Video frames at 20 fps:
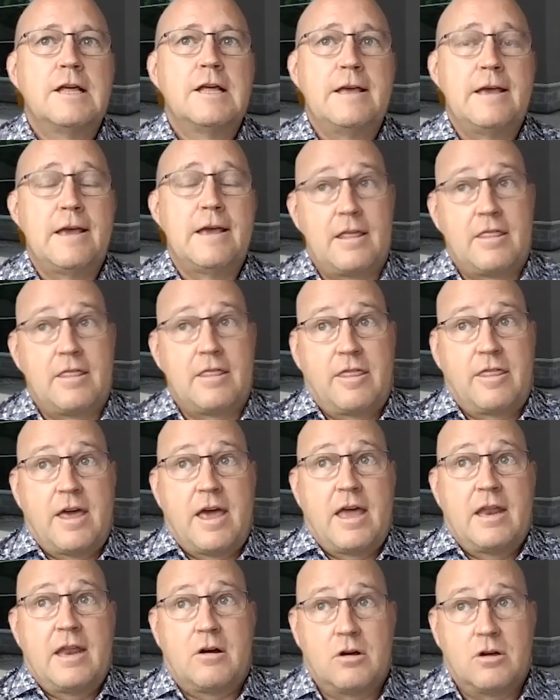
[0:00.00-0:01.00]
And
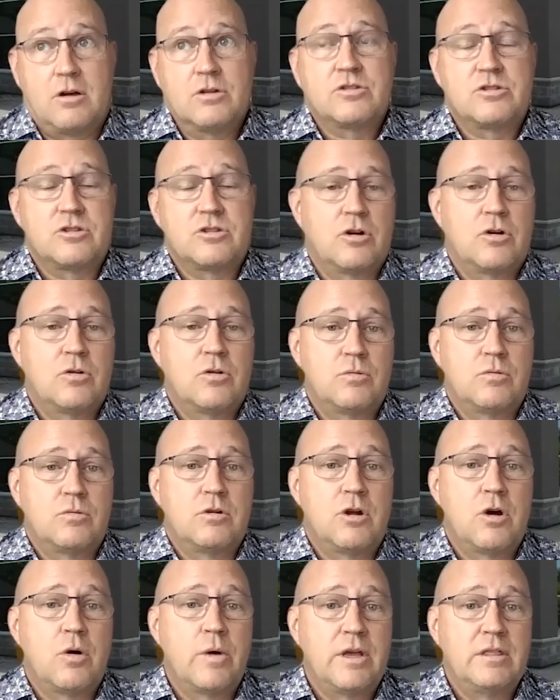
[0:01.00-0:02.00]
then also
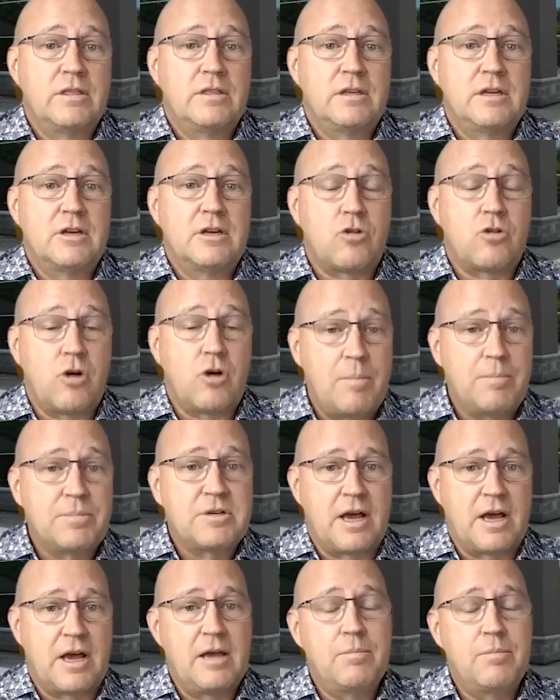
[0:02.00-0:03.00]
knowing the crop
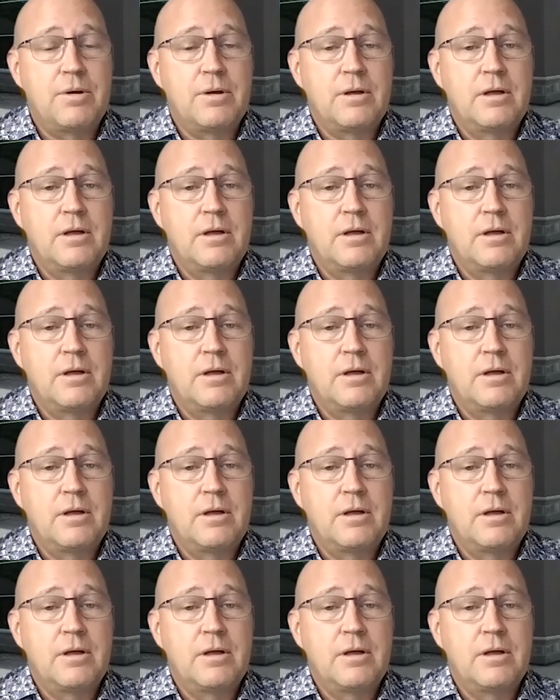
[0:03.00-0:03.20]
type